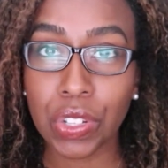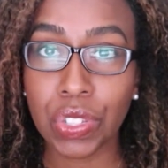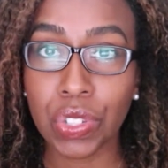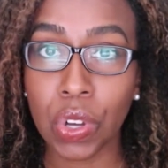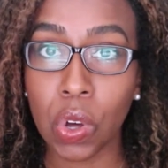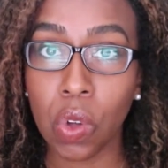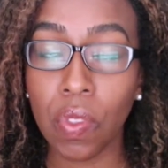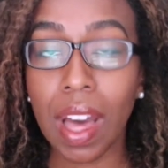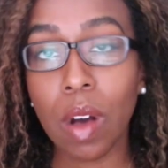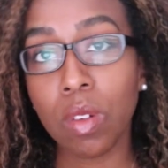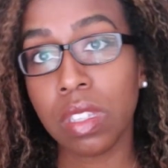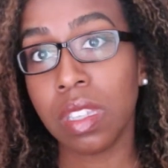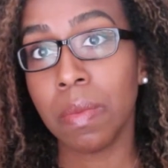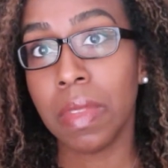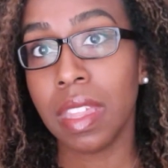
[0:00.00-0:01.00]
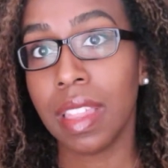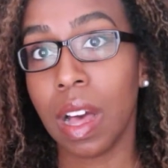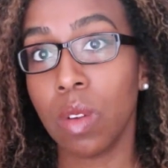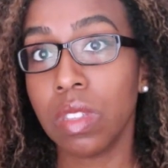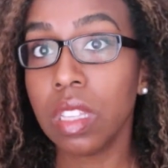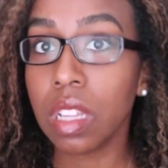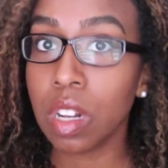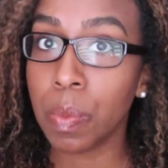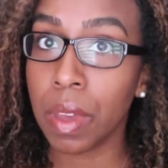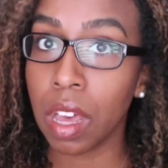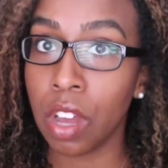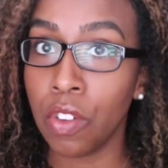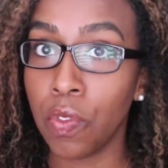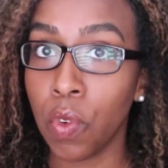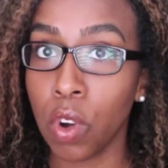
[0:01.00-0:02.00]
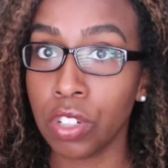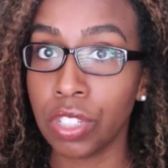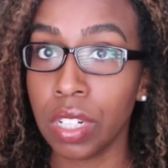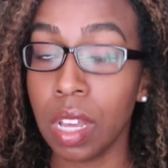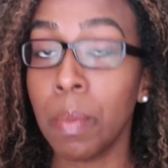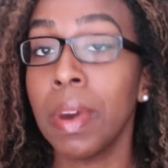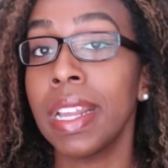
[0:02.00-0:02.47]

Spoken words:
so that was something that was a little bit unfortunate,